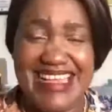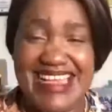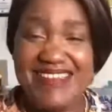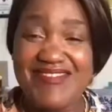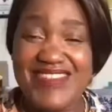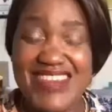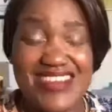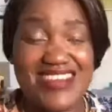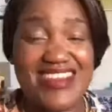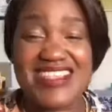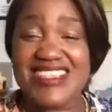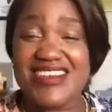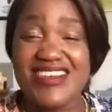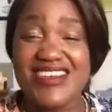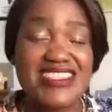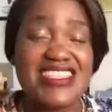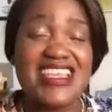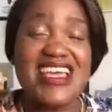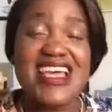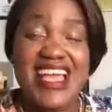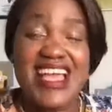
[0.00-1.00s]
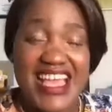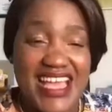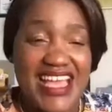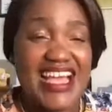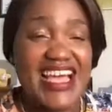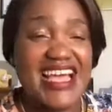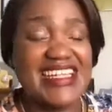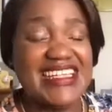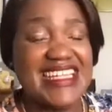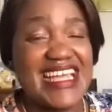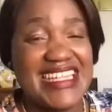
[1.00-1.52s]
Because
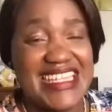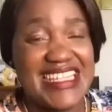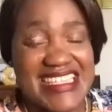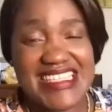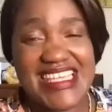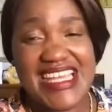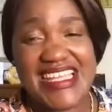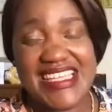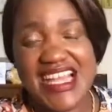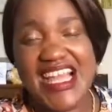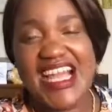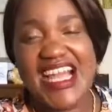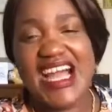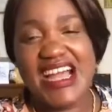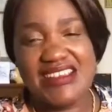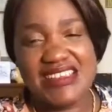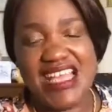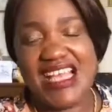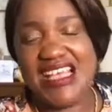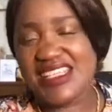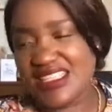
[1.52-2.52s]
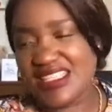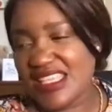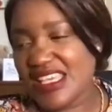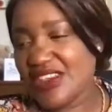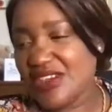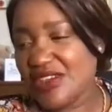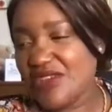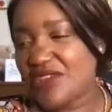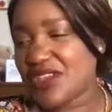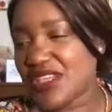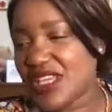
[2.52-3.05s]
and then he said, I see
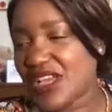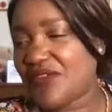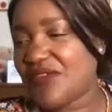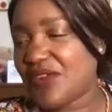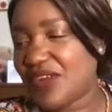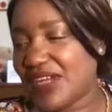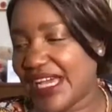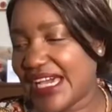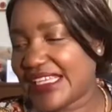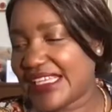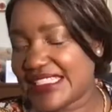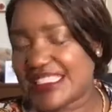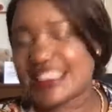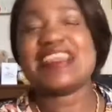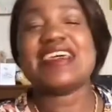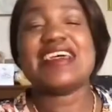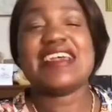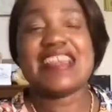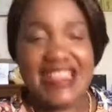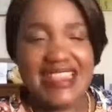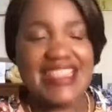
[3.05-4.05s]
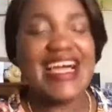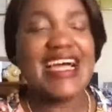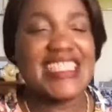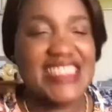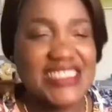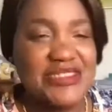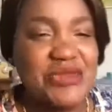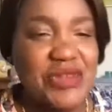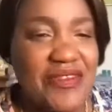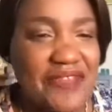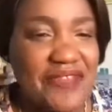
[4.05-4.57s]
you're looking for light. Light
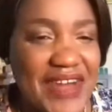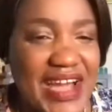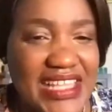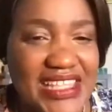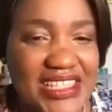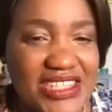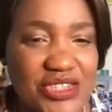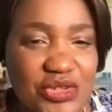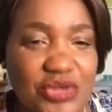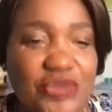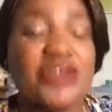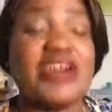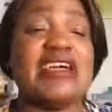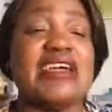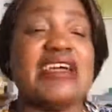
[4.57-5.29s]
will find you.